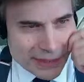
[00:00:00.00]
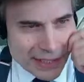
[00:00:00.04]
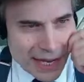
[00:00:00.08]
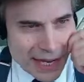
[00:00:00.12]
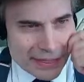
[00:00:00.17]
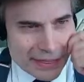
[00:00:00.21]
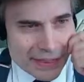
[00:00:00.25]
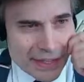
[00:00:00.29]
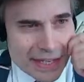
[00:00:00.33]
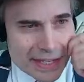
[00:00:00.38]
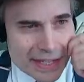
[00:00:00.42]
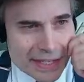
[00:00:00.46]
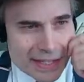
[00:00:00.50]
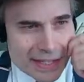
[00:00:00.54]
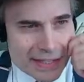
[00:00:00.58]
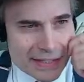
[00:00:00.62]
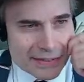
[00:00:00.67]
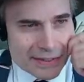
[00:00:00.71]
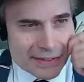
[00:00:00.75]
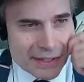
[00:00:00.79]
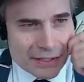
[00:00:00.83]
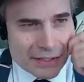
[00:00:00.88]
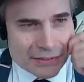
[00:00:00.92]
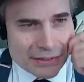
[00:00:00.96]
I think he
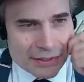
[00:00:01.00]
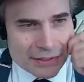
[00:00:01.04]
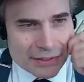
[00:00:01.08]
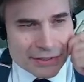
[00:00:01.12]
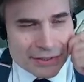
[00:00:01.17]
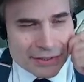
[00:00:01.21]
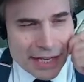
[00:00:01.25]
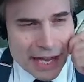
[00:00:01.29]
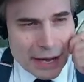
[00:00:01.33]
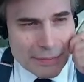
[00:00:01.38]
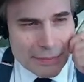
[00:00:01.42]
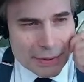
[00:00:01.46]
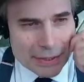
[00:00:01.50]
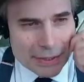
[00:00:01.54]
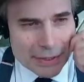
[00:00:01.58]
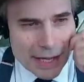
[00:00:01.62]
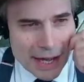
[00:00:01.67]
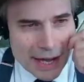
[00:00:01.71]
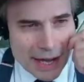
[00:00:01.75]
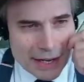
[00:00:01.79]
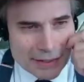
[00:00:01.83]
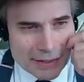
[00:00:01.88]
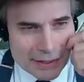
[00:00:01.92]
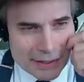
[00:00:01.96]
is also
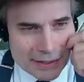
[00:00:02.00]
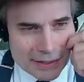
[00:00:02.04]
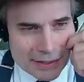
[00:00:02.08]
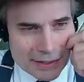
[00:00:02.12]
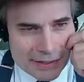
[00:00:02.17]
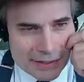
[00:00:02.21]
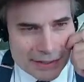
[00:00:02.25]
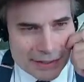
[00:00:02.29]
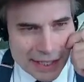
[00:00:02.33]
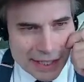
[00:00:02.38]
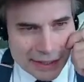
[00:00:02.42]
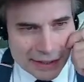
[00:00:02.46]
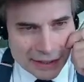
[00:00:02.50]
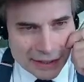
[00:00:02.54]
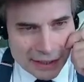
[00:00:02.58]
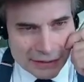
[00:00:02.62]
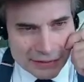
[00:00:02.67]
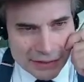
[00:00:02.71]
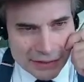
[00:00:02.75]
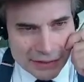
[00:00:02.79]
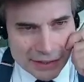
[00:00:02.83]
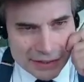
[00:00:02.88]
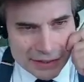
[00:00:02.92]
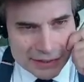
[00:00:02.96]
sabotaging the sale
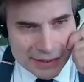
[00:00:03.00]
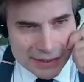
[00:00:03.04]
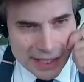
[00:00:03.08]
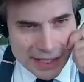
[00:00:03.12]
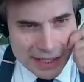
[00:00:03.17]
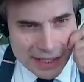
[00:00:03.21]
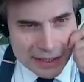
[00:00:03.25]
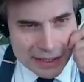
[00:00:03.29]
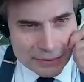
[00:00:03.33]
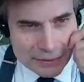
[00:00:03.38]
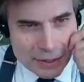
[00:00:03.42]
of the estate